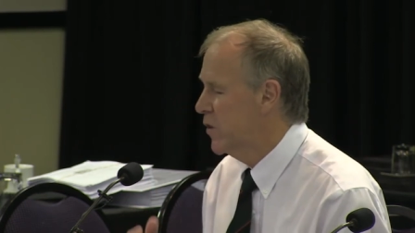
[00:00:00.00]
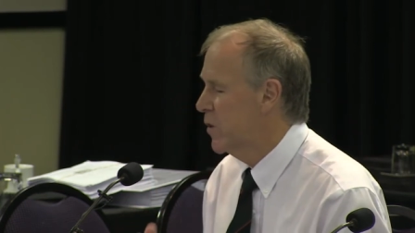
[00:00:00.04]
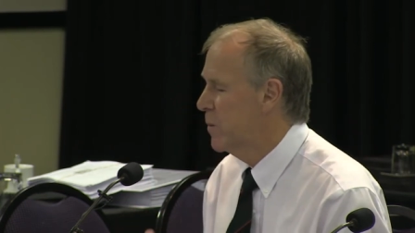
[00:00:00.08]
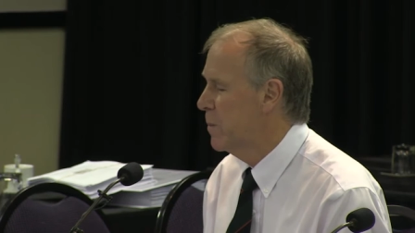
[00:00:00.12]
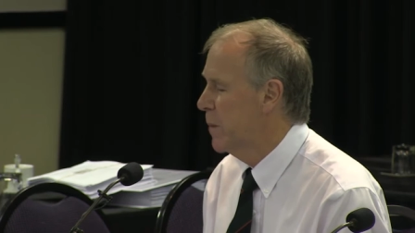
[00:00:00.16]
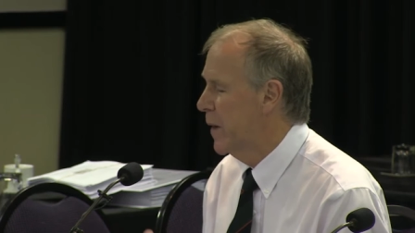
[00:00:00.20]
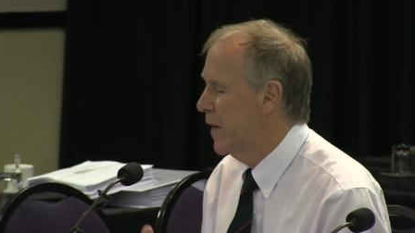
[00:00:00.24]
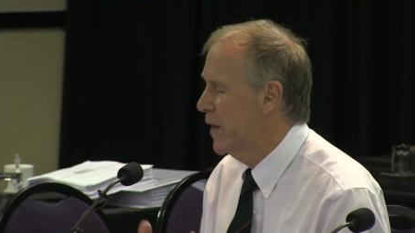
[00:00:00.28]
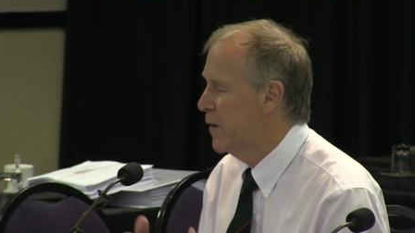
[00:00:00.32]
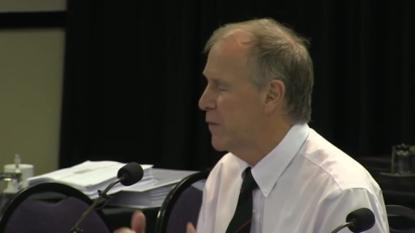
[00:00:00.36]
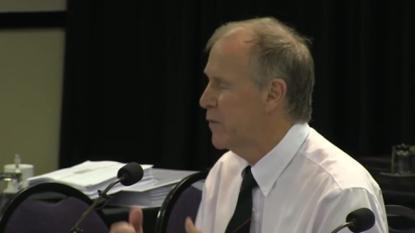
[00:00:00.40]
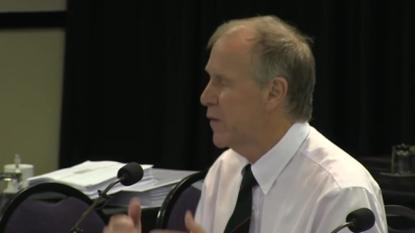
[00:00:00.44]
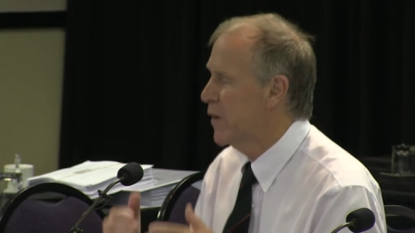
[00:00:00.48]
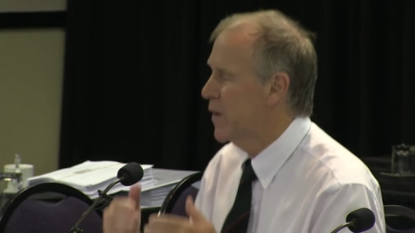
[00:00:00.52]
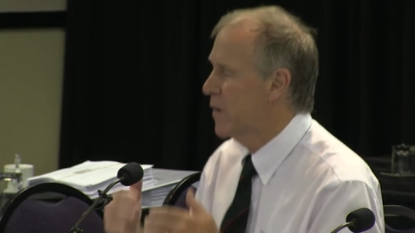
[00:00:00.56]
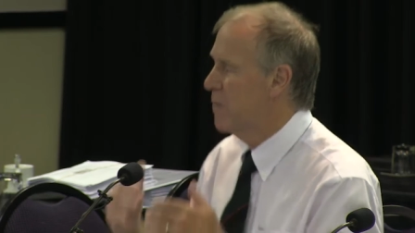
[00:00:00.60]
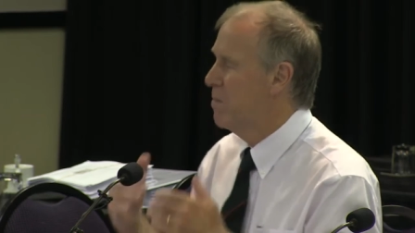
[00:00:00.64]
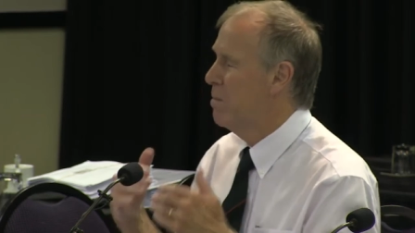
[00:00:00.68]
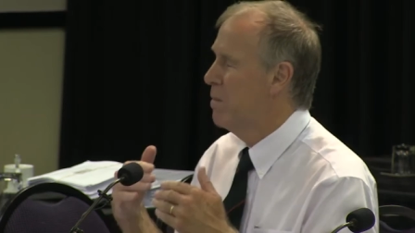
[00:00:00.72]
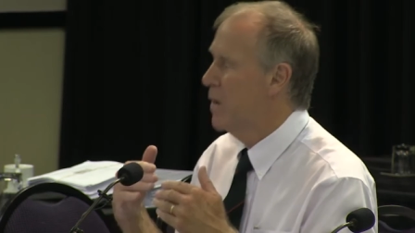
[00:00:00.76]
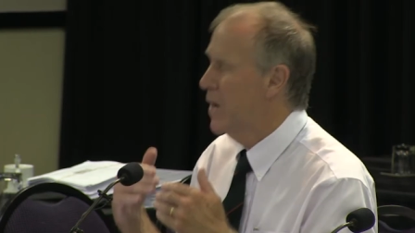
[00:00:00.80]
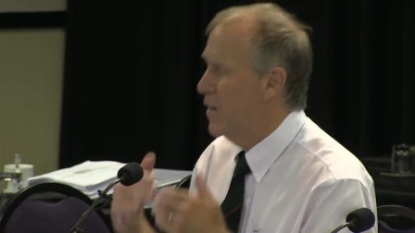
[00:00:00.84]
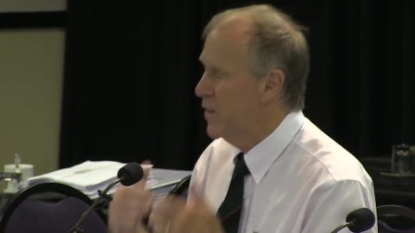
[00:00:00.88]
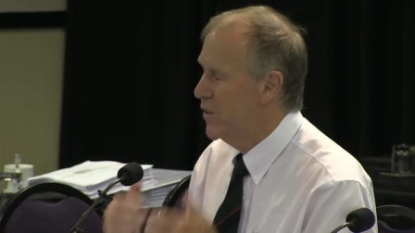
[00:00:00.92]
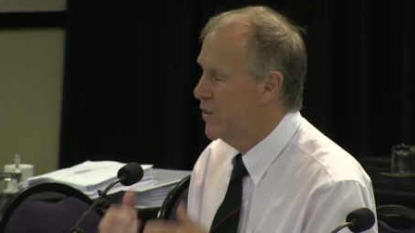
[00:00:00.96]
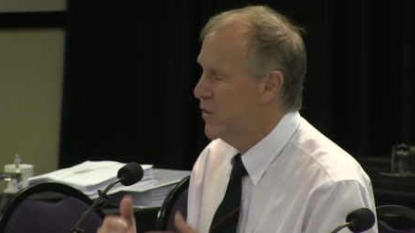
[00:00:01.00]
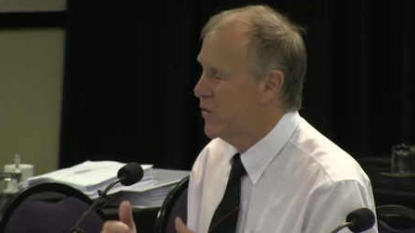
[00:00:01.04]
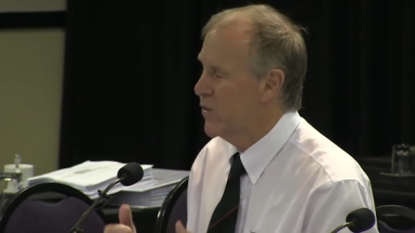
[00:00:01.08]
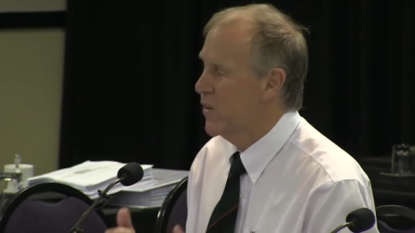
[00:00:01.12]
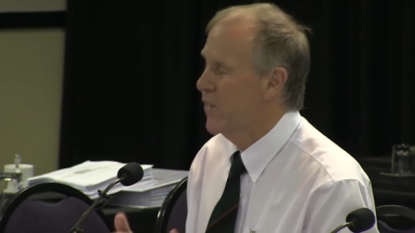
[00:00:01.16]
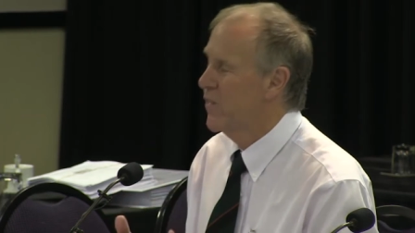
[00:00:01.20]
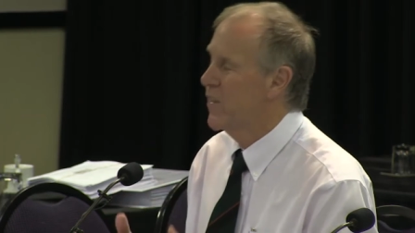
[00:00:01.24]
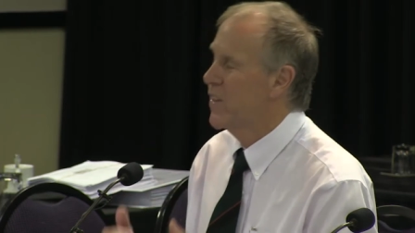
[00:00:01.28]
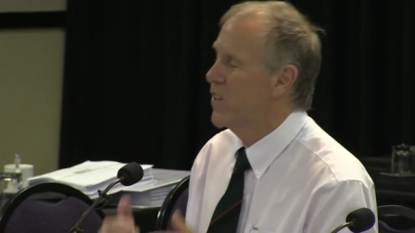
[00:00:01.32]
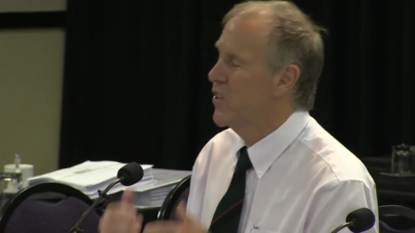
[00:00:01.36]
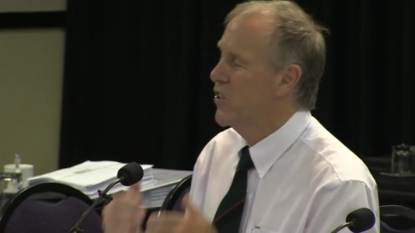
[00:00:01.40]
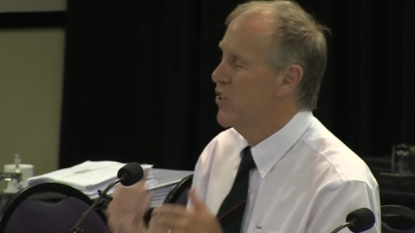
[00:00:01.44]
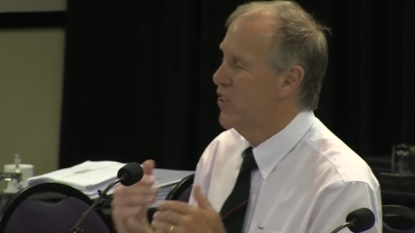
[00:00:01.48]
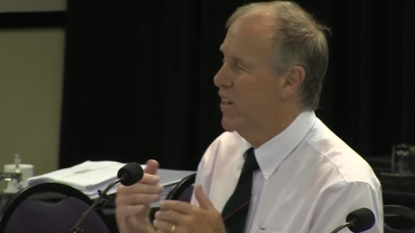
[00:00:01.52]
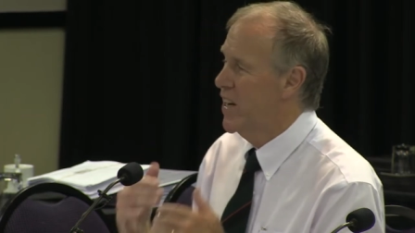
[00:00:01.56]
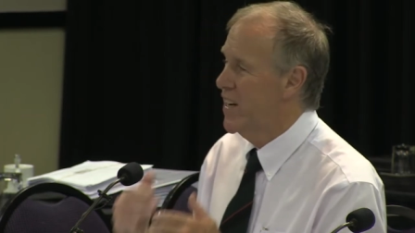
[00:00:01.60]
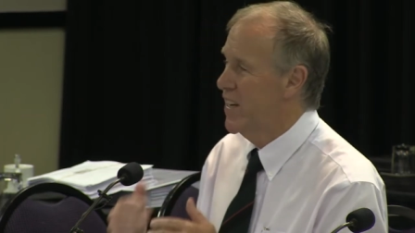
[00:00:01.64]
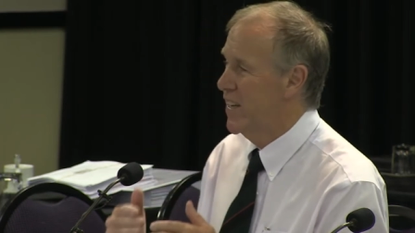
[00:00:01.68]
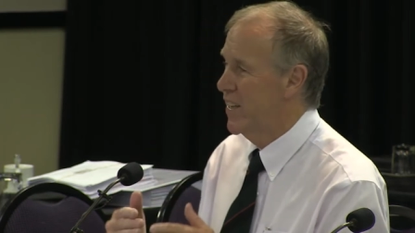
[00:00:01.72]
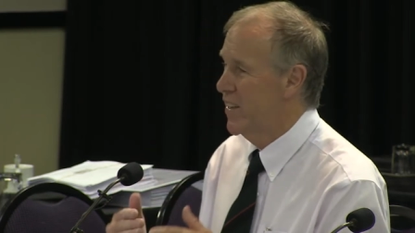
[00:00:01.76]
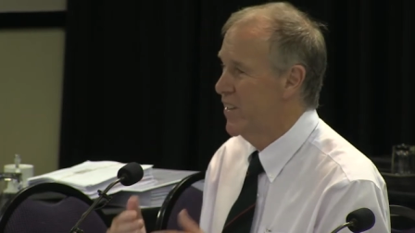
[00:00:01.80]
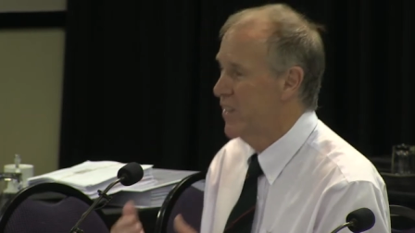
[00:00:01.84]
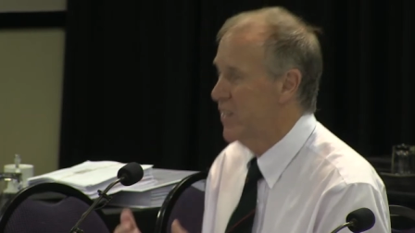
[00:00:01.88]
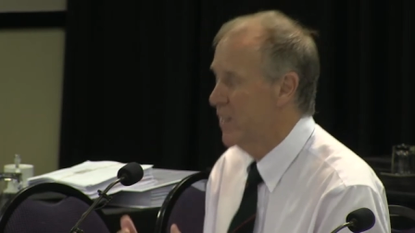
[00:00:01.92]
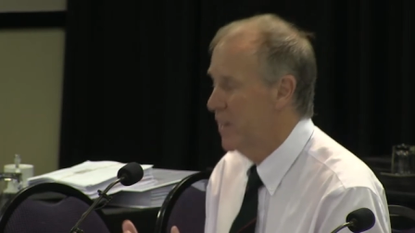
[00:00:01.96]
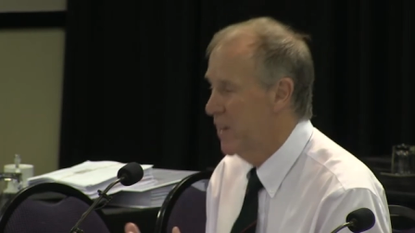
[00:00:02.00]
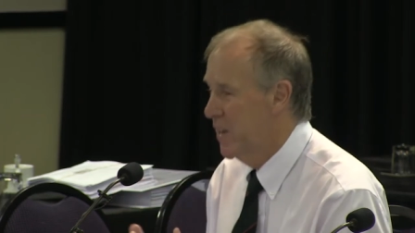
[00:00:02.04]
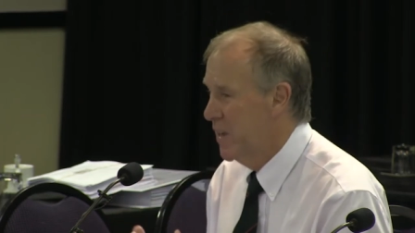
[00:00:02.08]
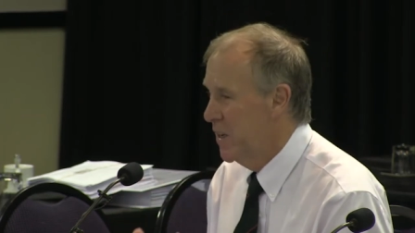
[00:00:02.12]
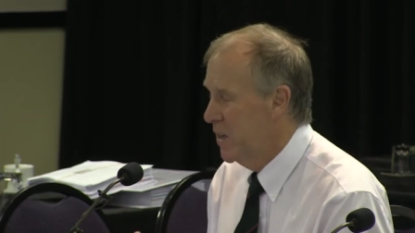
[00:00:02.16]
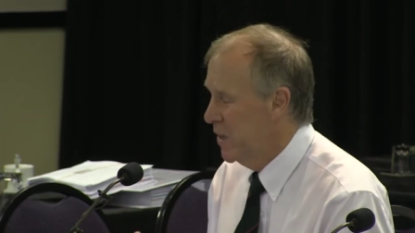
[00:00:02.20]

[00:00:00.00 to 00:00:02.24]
who benefited most from the change